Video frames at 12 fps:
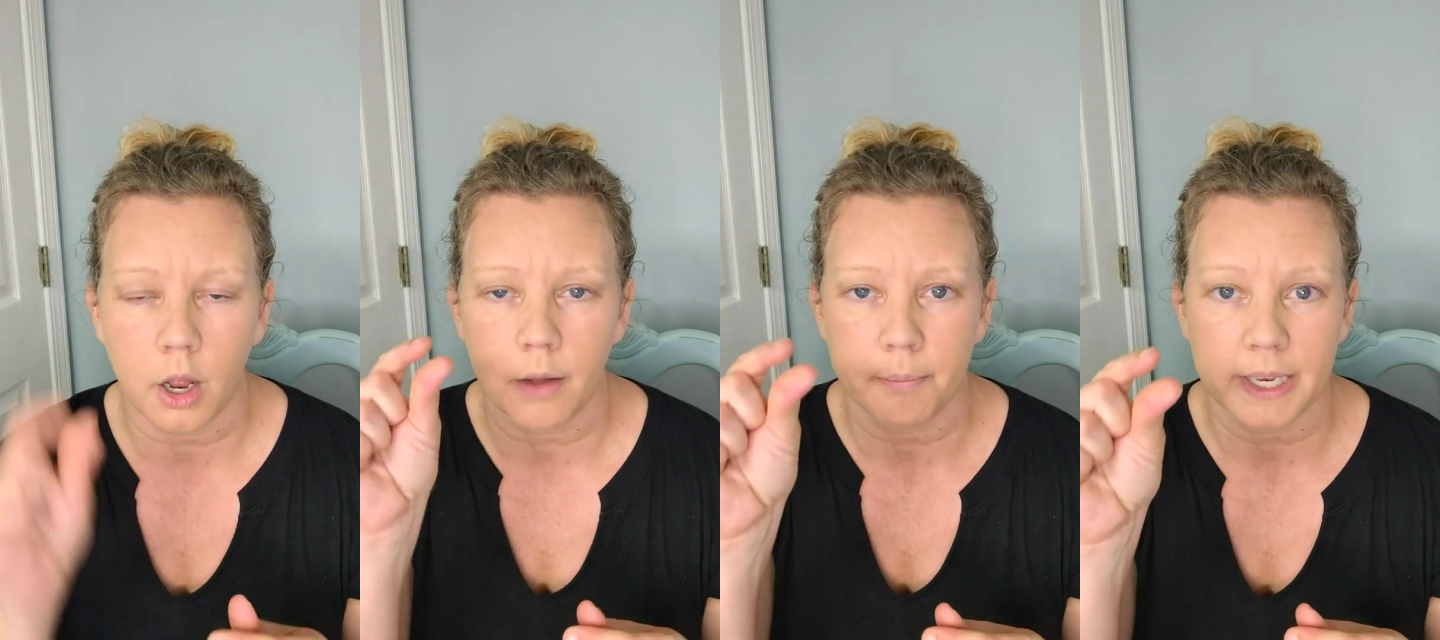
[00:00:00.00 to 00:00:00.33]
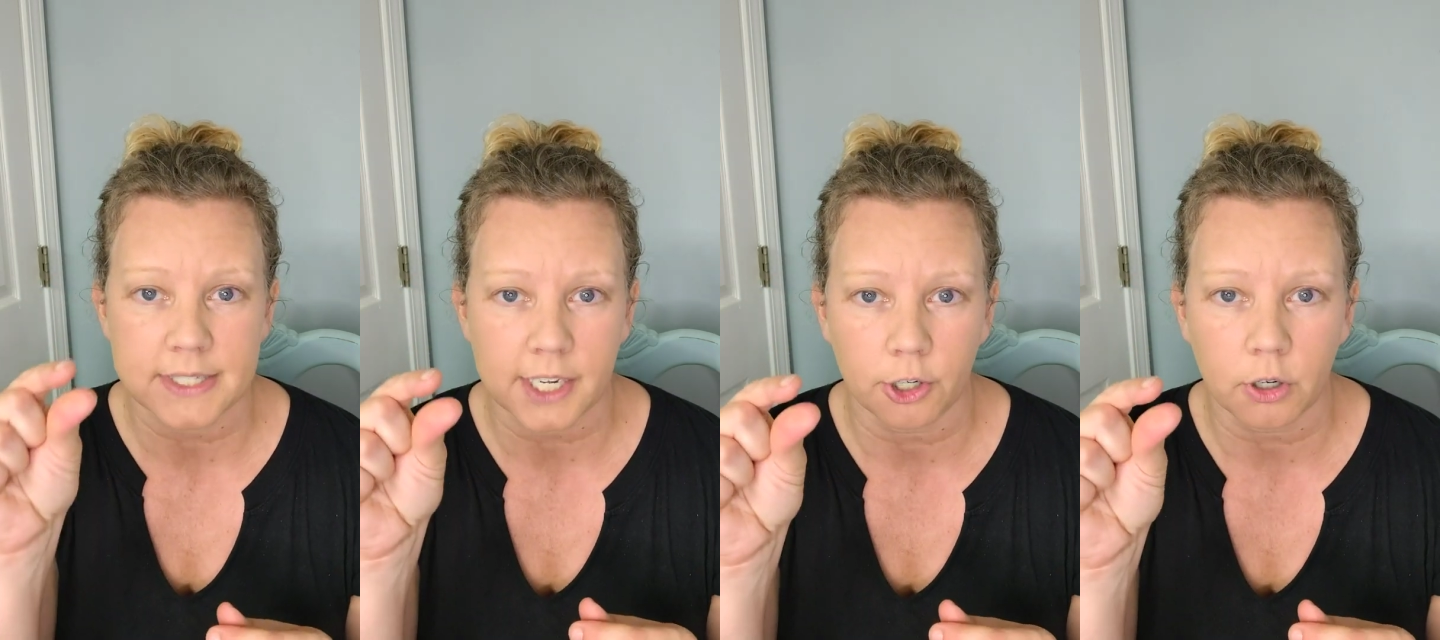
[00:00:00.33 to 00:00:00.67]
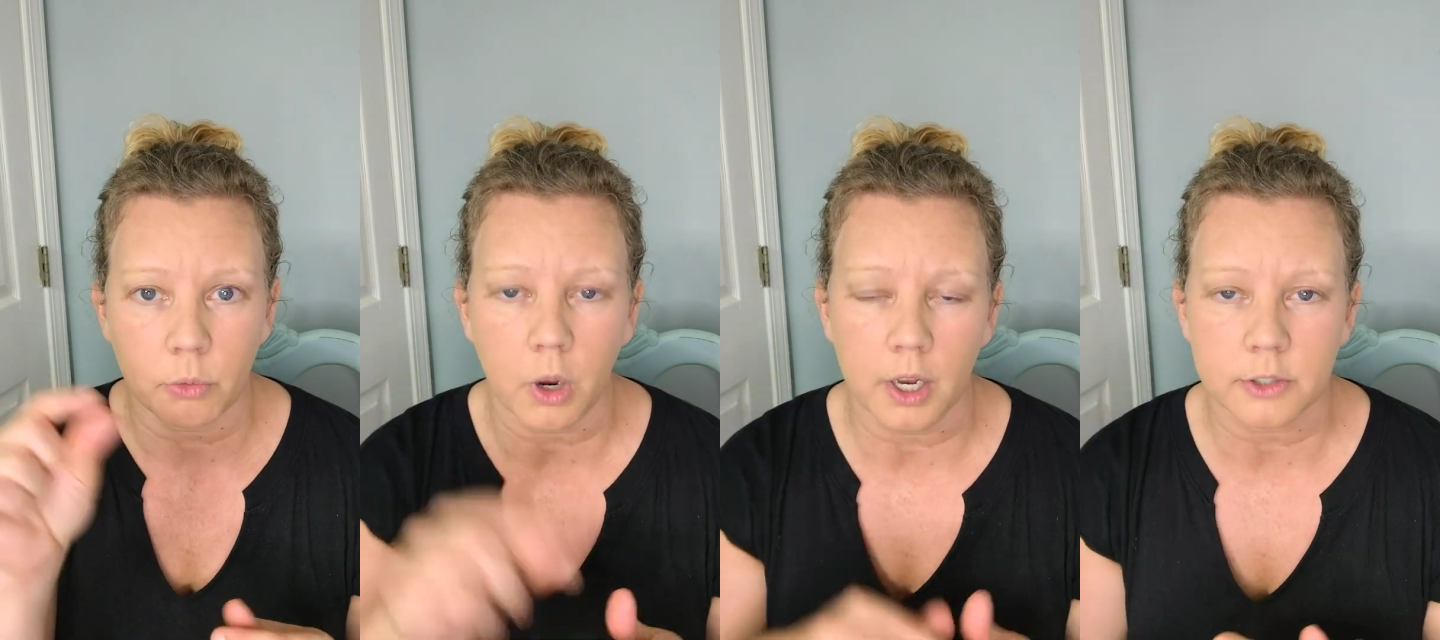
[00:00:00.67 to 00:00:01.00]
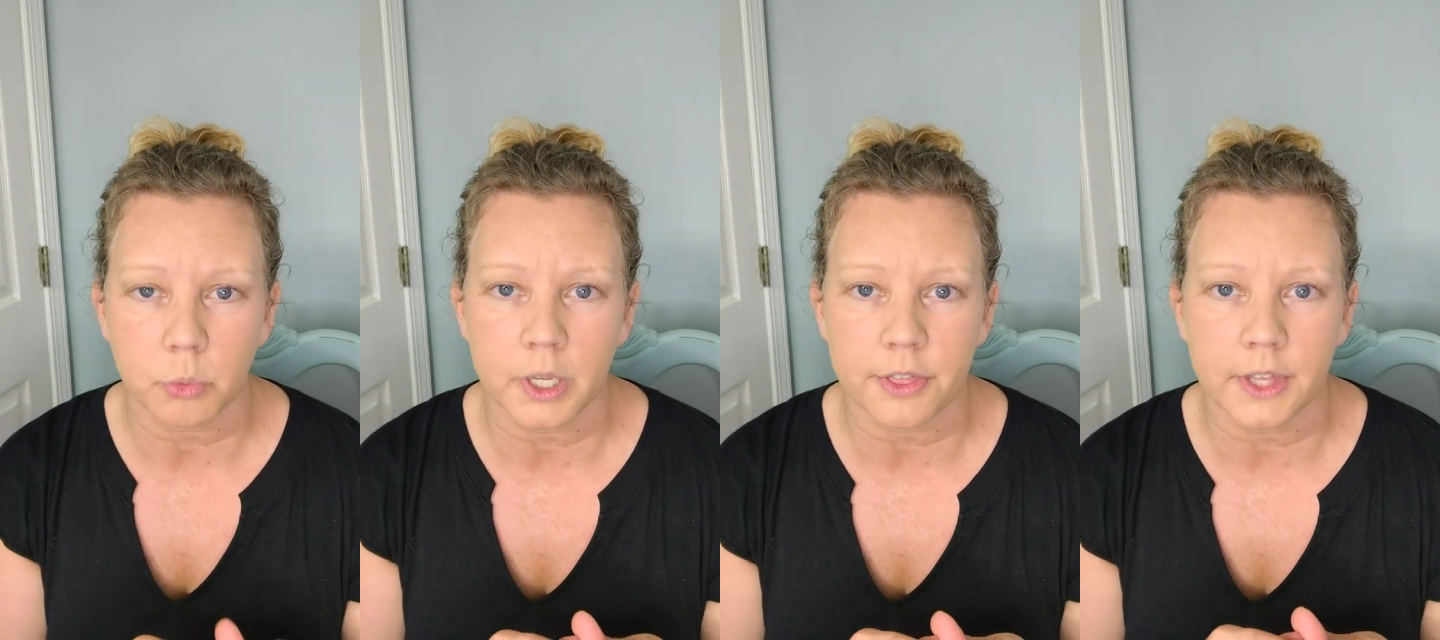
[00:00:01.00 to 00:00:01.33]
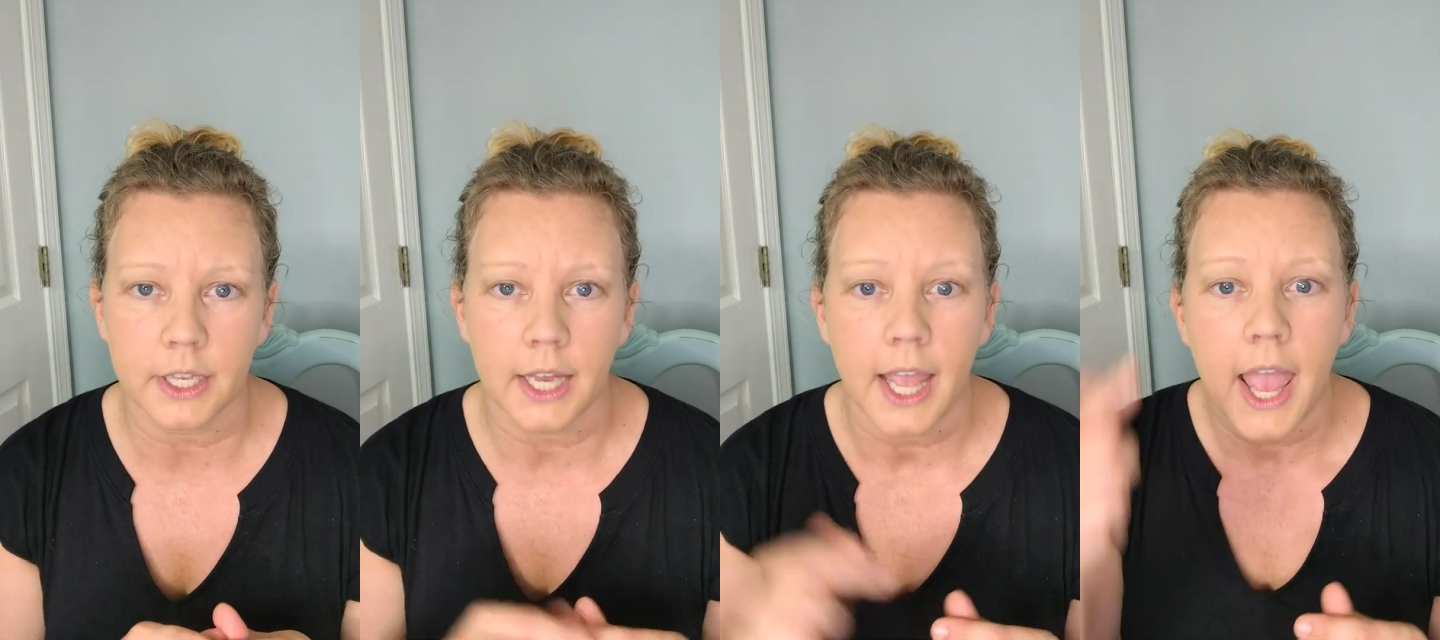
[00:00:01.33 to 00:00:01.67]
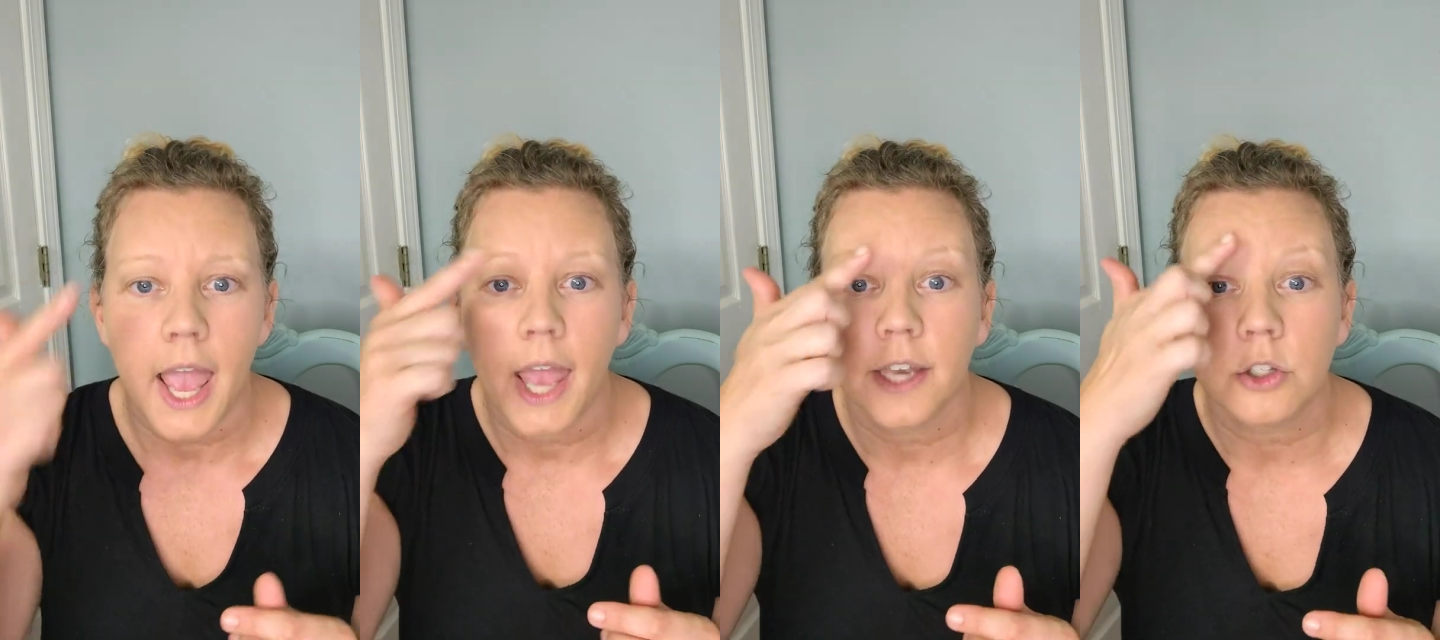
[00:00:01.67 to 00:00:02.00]
mascara wand with it,
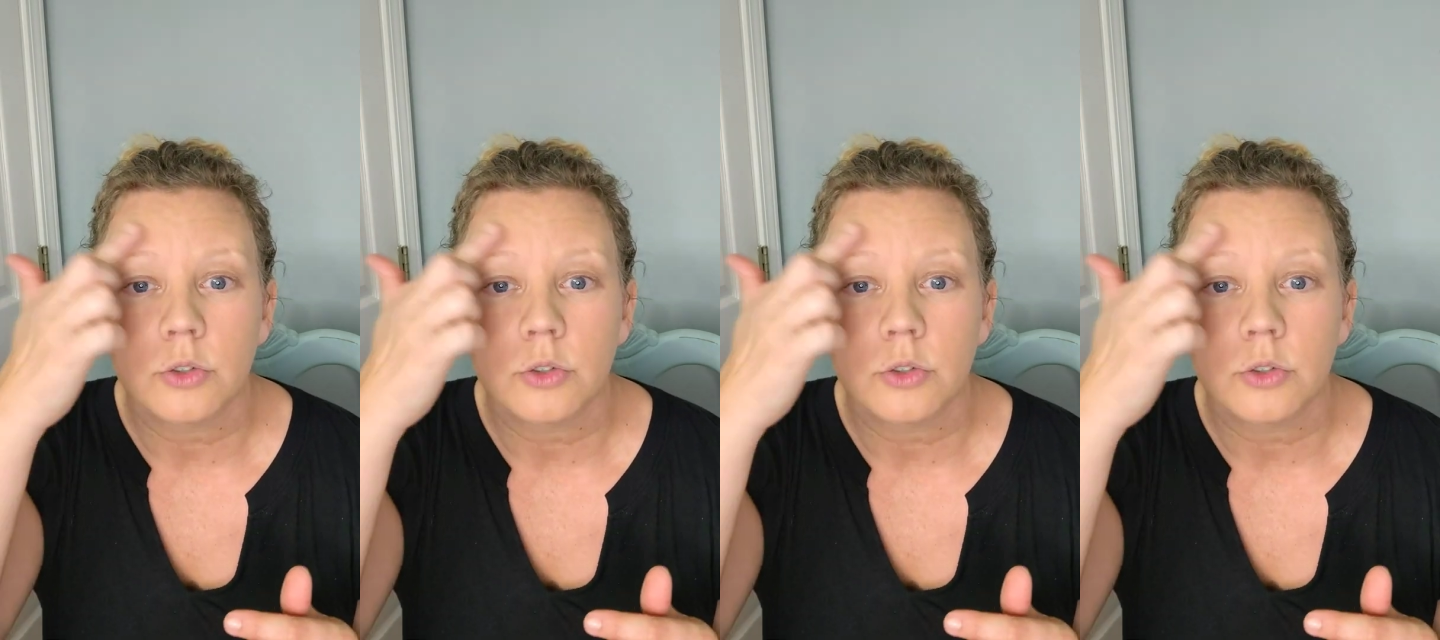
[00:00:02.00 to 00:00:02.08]
and